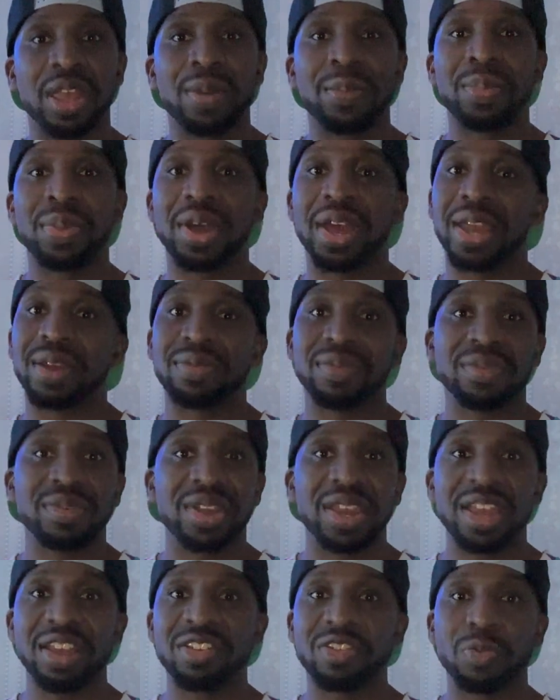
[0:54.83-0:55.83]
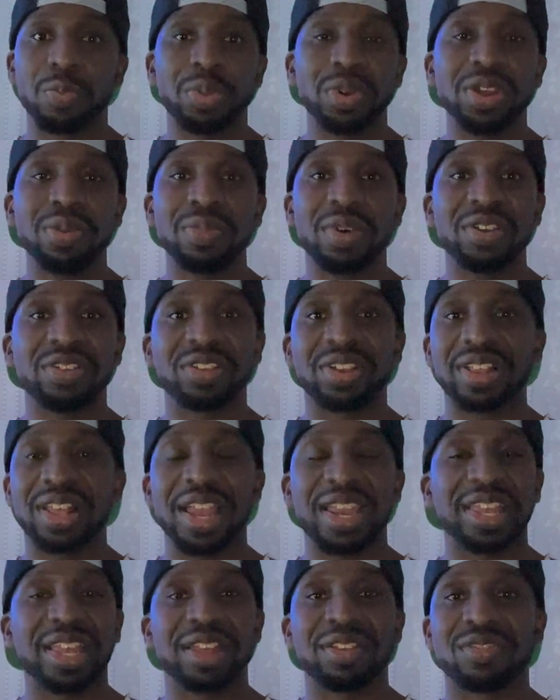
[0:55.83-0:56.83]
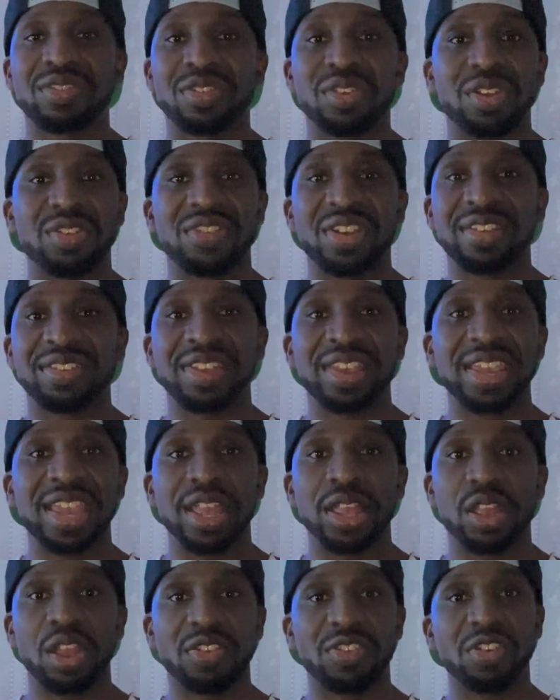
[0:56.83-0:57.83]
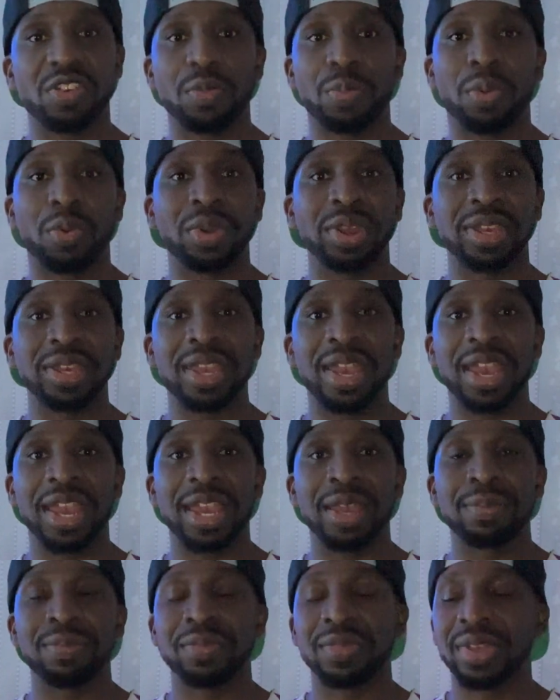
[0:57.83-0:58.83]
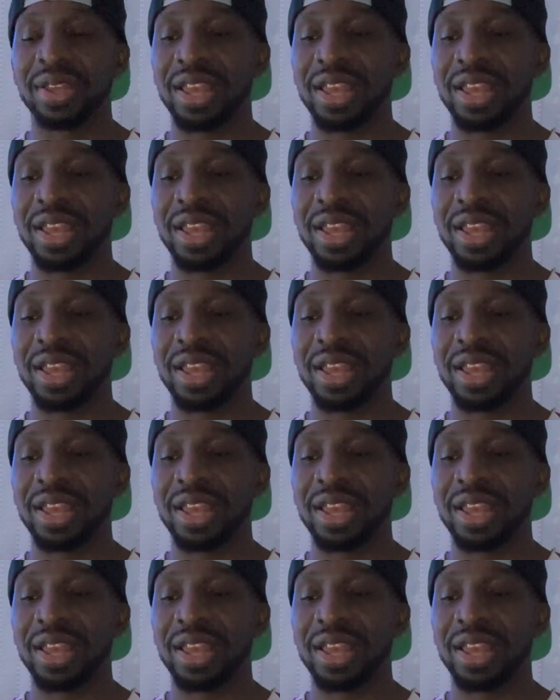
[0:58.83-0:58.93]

But it's pretty much like a just to get to the point game.